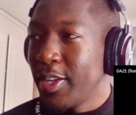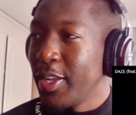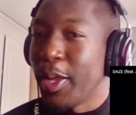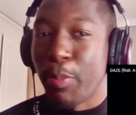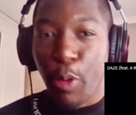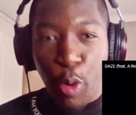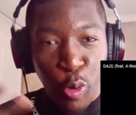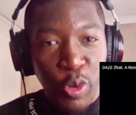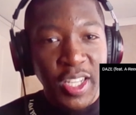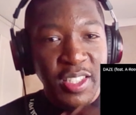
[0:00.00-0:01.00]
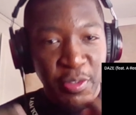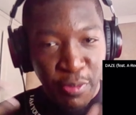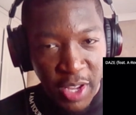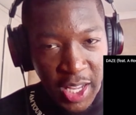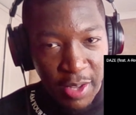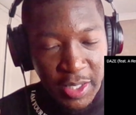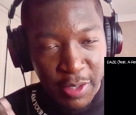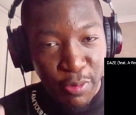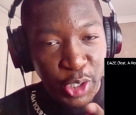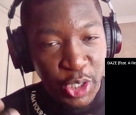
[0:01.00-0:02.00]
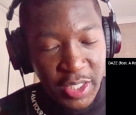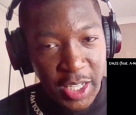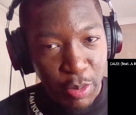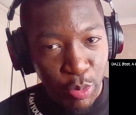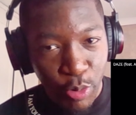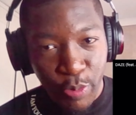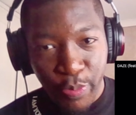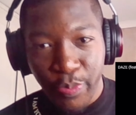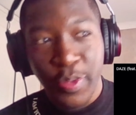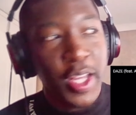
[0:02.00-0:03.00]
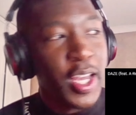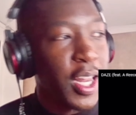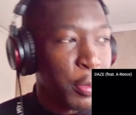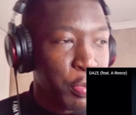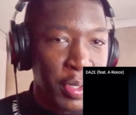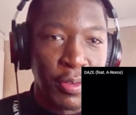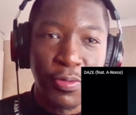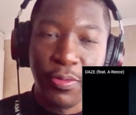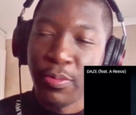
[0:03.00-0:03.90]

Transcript: The broccoli is a ve- is a vegetable, and the beef.